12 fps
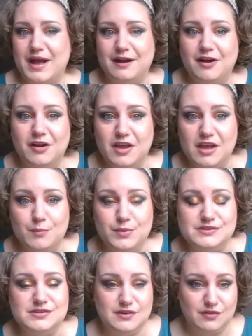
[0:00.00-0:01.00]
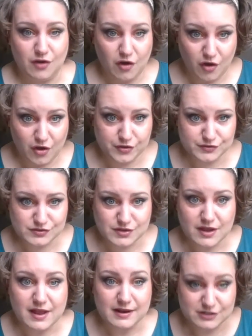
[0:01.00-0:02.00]
campus and in the halls,
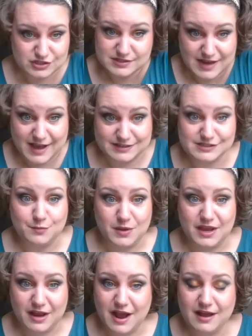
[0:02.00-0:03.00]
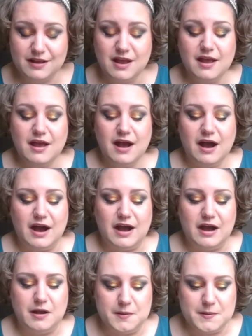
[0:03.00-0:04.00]
just ask me.
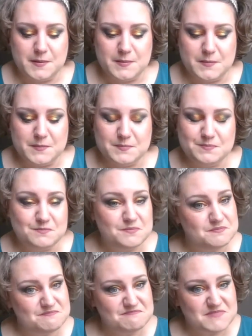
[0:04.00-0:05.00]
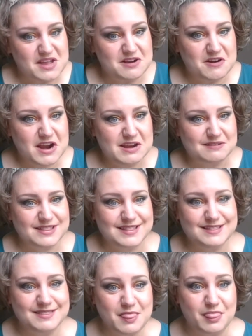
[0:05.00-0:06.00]
All right,
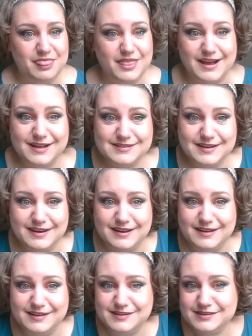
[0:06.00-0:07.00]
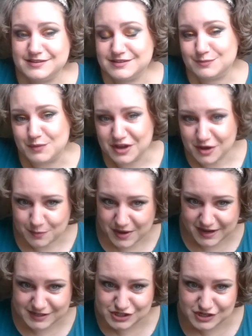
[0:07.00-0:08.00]
that is makeup
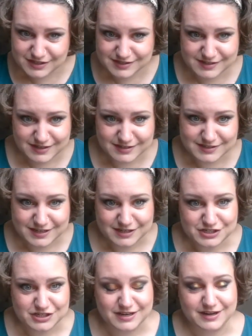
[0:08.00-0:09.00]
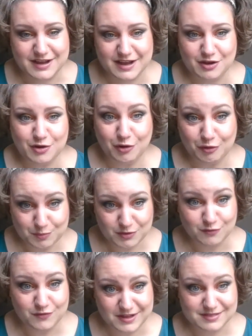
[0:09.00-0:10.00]
hygiene and sanitation. I hope you
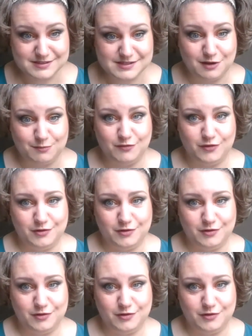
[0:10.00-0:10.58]
find this helpful.